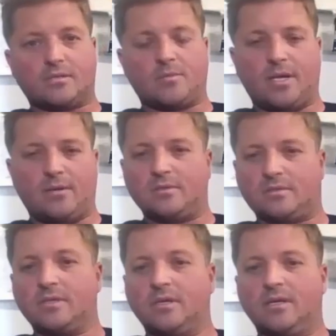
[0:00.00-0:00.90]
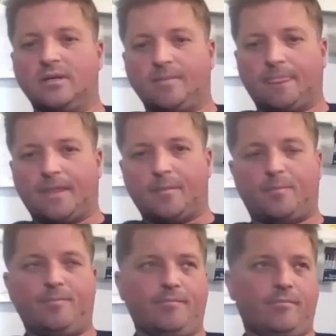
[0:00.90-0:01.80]
I mean, it was
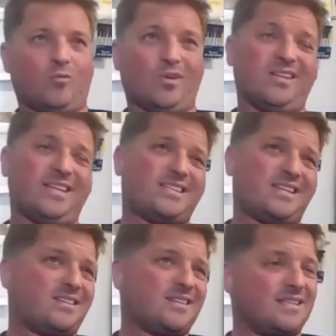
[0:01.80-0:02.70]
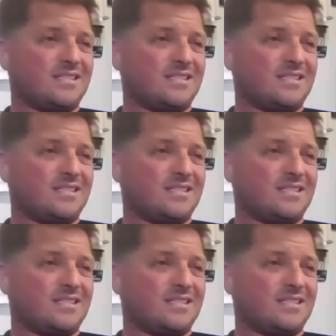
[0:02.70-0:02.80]
since